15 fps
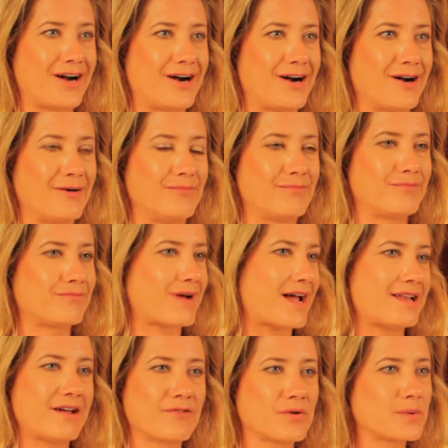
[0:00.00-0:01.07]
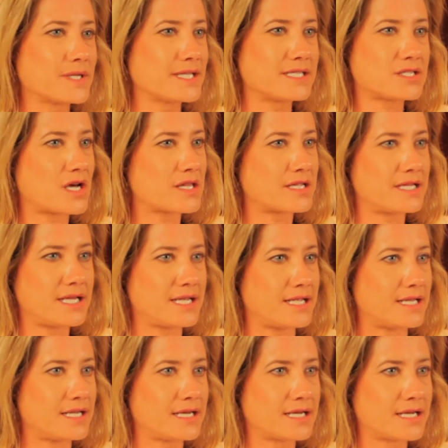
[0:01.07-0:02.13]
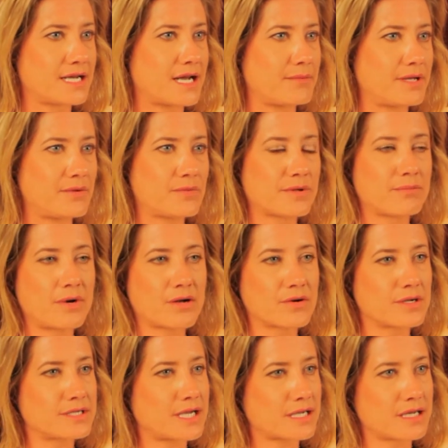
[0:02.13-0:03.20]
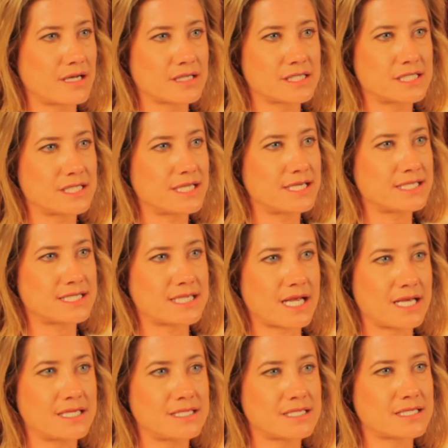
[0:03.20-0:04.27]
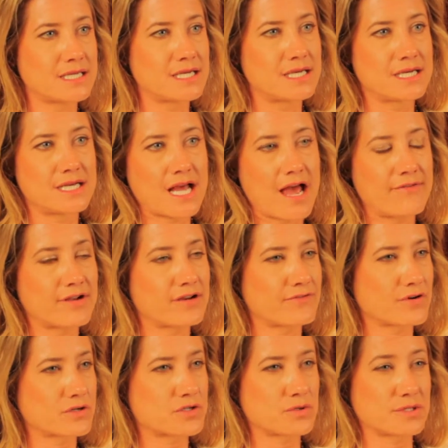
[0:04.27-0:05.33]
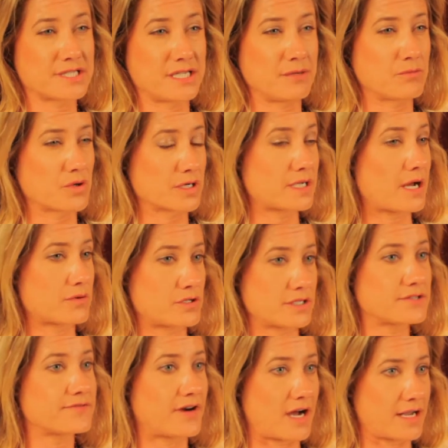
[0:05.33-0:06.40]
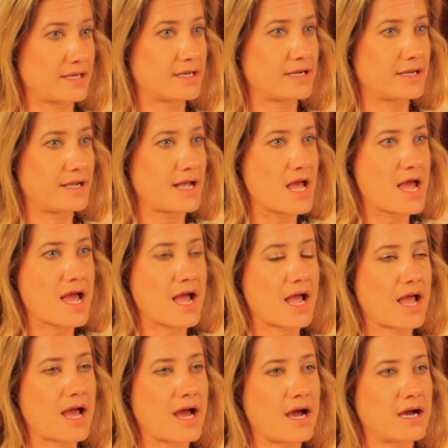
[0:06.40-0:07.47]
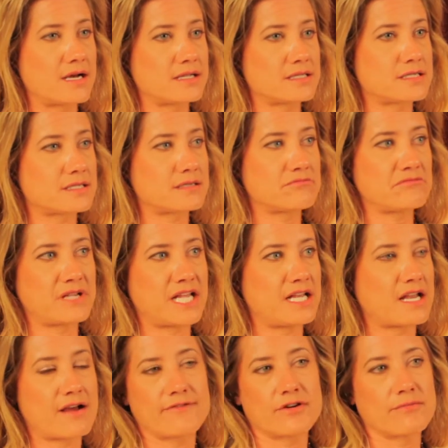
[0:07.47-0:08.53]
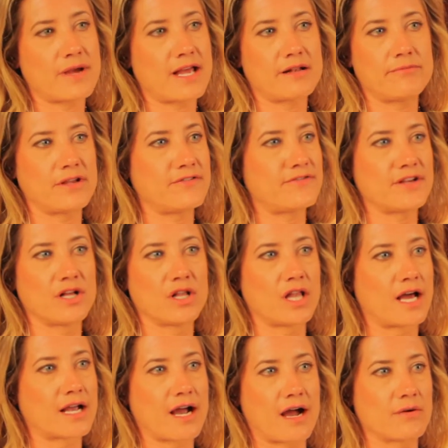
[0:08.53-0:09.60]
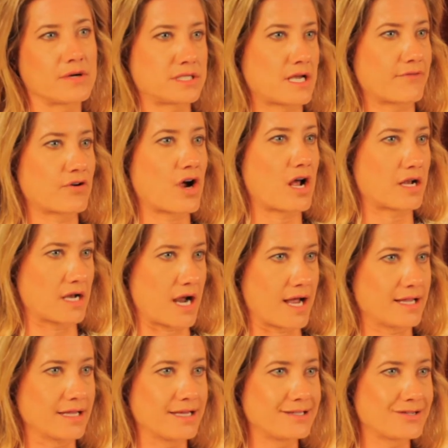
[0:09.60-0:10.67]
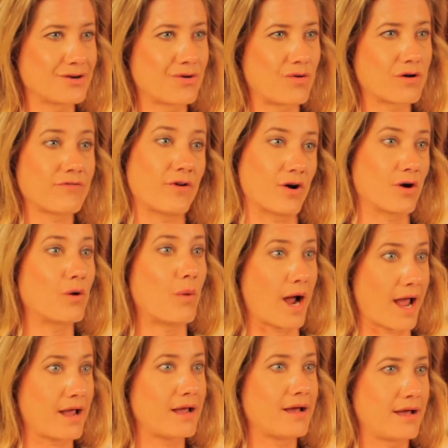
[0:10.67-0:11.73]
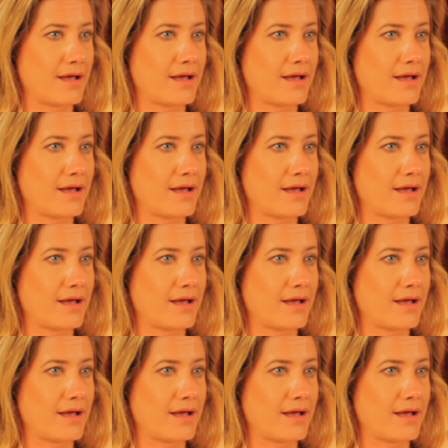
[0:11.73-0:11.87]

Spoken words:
I never really saw the need. I mean, with modern technology these days, having a virtual team worked out just fine. And he never made me feel like I was ever on an island or far away.